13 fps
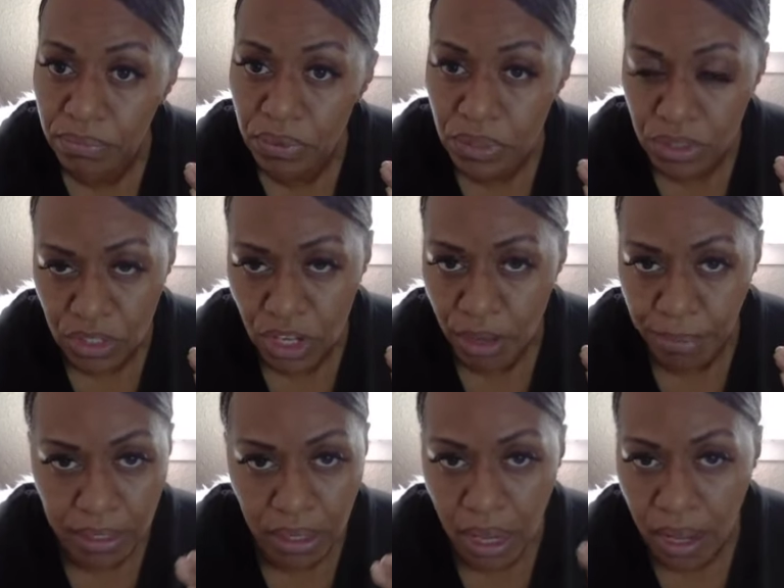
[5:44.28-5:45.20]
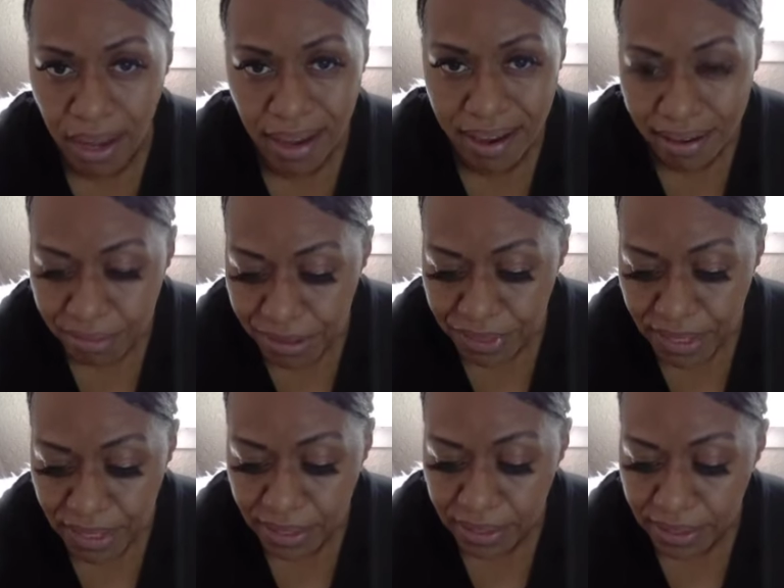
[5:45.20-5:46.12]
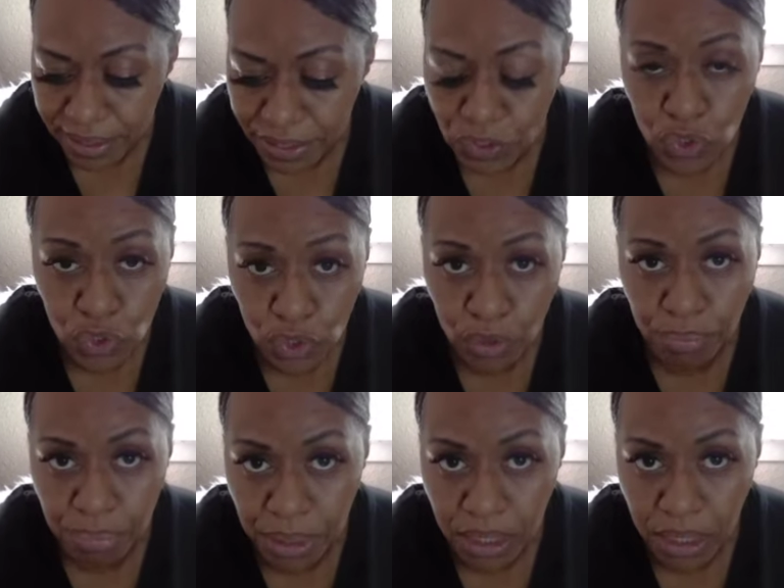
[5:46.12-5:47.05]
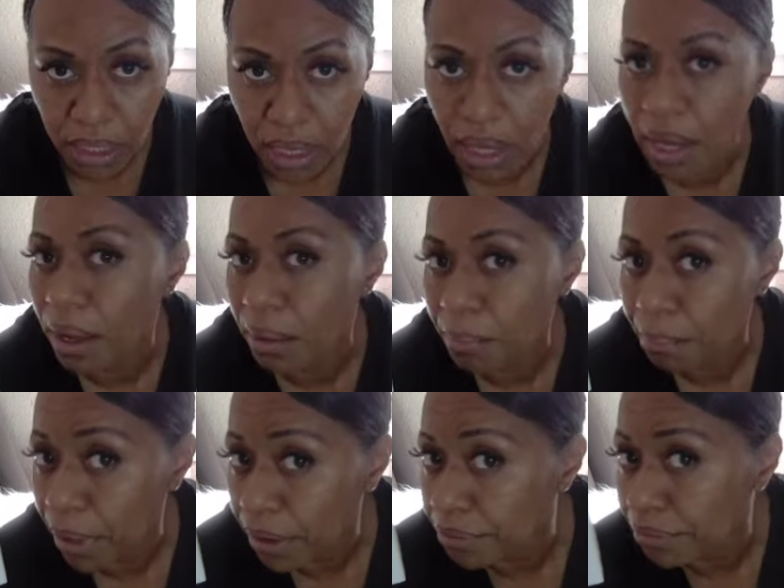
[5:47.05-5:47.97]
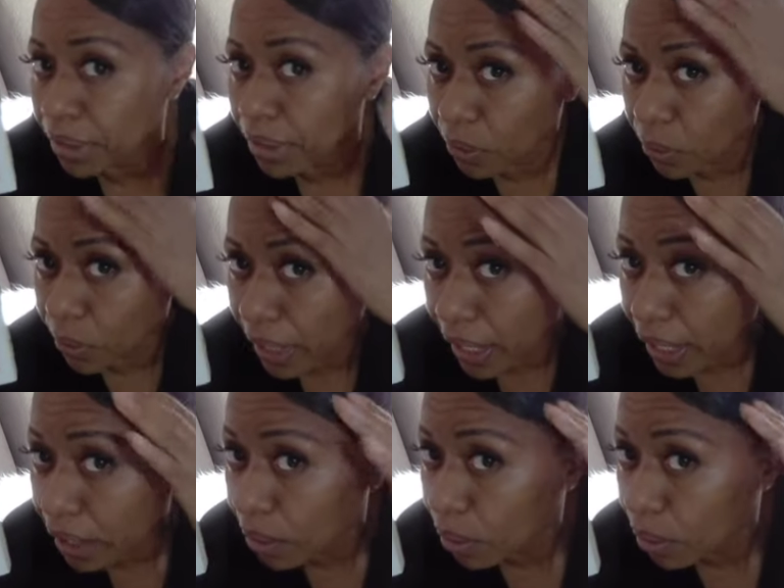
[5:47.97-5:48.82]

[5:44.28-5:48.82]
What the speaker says: to tell me not everything needs to be perfect. Okay?